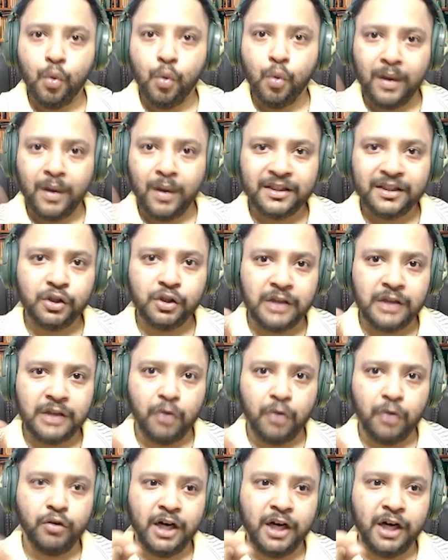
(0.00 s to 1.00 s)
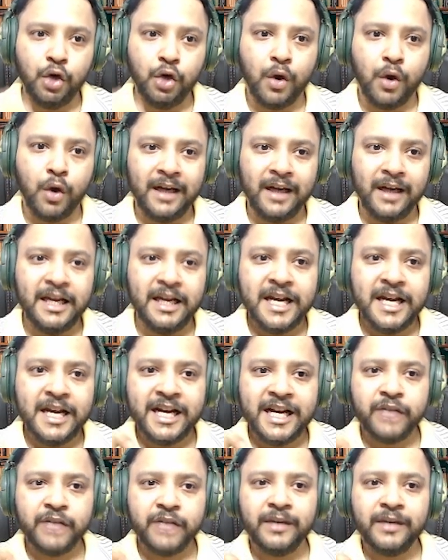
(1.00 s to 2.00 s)
Once you download it locally,
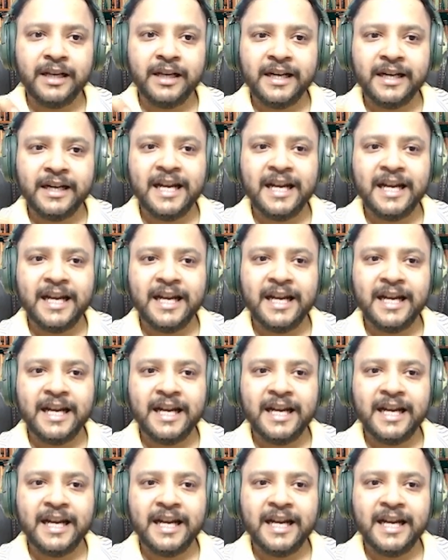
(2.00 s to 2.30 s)
it will